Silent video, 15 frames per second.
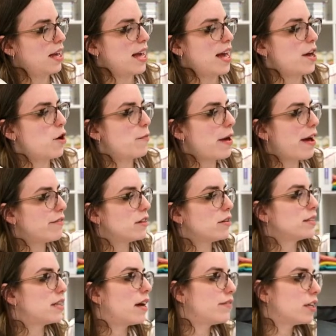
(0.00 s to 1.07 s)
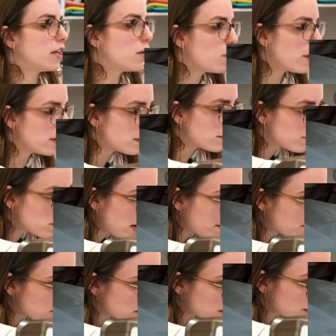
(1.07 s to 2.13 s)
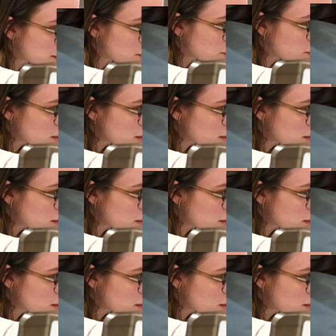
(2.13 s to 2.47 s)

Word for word: I hope everyone's having a wonderful afternoon.